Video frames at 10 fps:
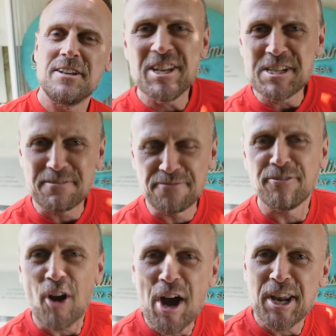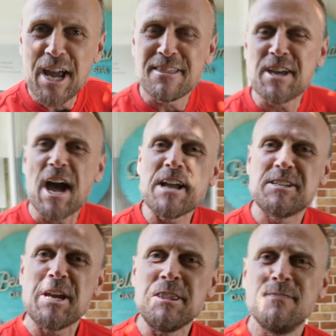It is Friday, the
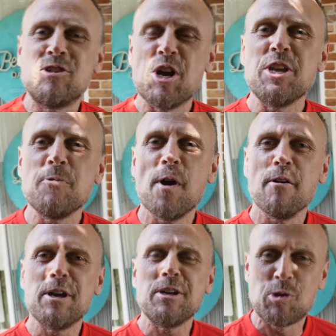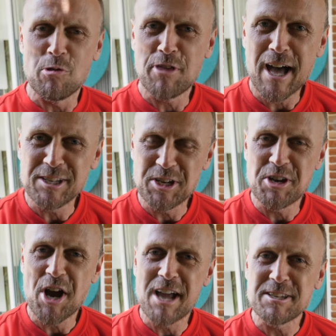18th of January,
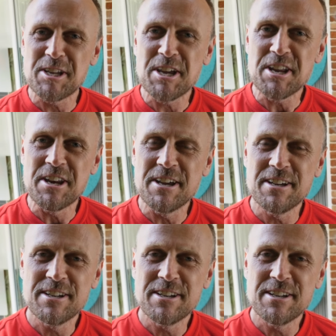2019.